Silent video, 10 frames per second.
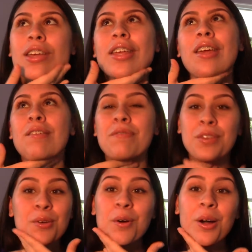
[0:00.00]
If
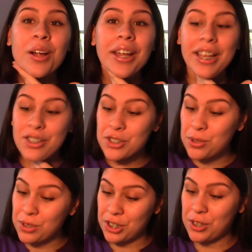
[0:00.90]
you are a
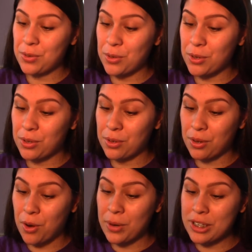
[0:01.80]
junior or
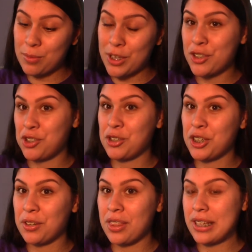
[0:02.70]
going to be a
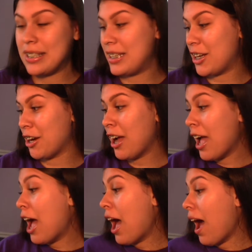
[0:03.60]
junior this year,
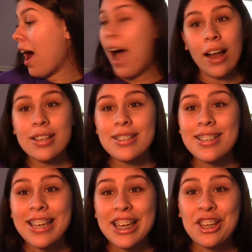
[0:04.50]

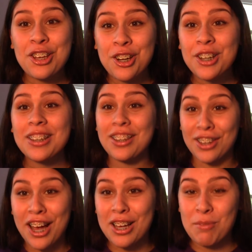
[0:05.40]
honestly, good
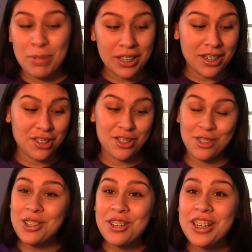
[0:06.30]
luck, because
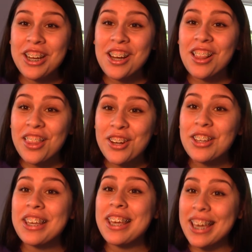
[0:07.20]
junior year
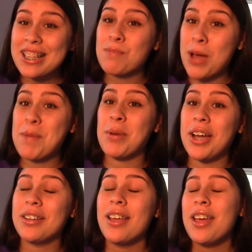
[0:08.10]
literally kicked my butt.